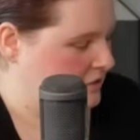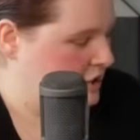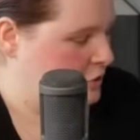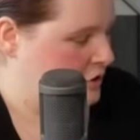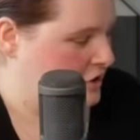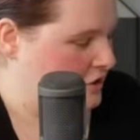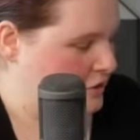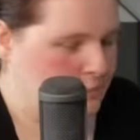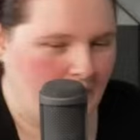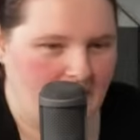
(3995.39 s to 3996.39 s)
The
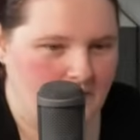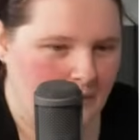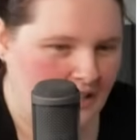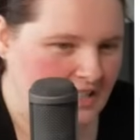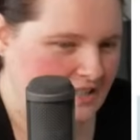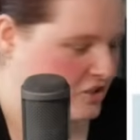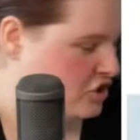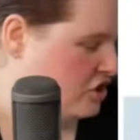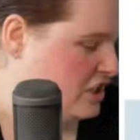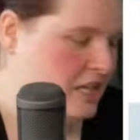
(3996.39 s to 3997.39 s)
bunny is
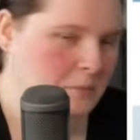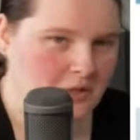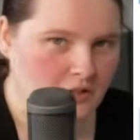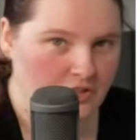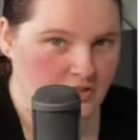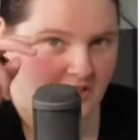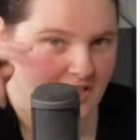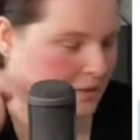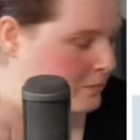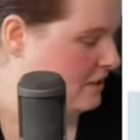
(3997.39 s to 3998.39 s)
just the tip though, just the
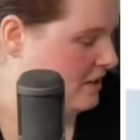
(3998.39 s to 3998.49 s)
tip.